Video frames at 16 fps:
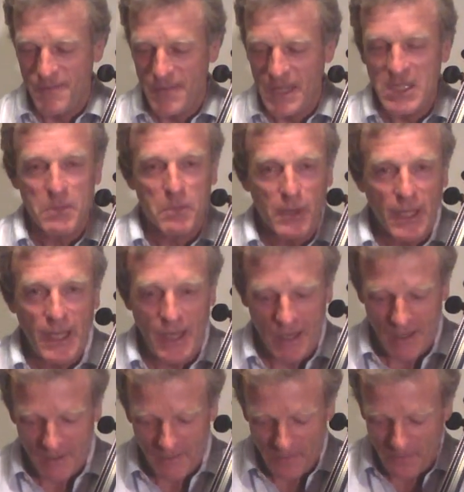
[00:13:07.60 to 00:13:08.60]

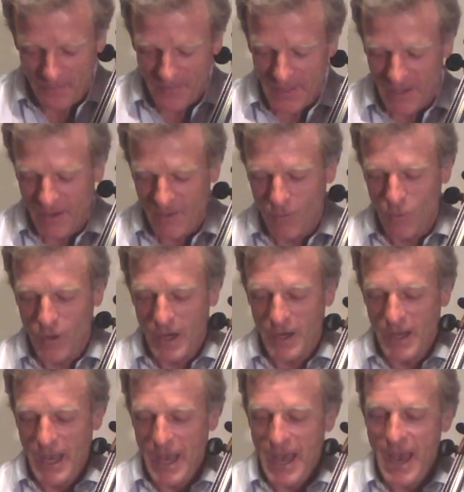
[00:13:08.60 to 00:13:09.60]
explain
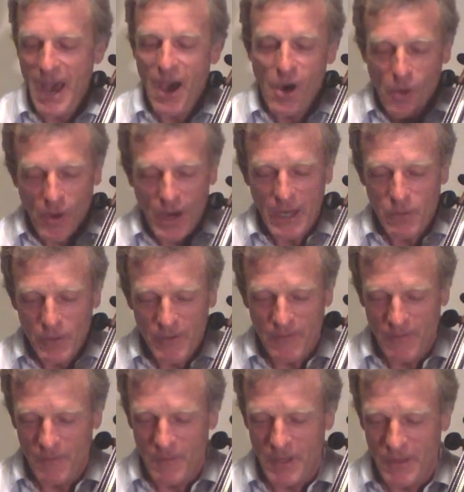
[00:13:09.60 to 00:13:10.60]
how I would
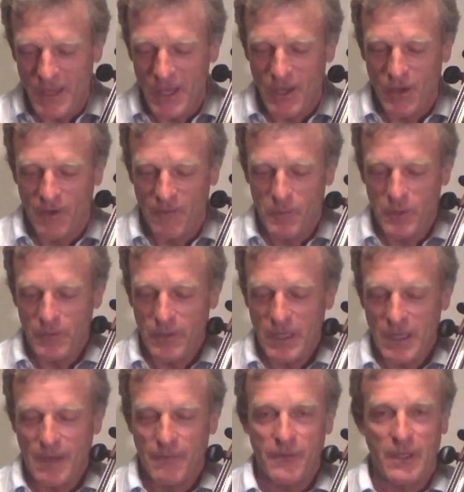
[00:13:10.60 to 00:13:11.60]
be thinking of
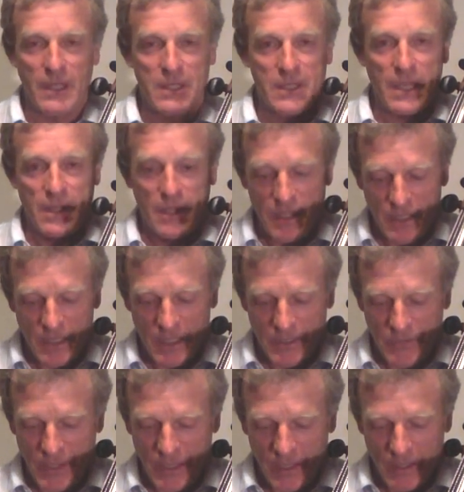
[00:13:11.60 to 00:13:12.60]
perfect comfort. Let's take the
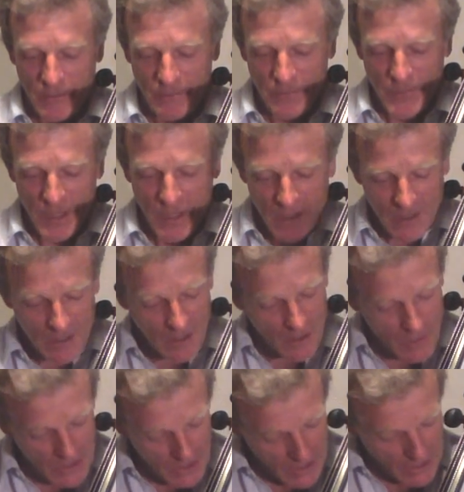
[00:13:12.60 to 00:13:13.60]
index finger. So its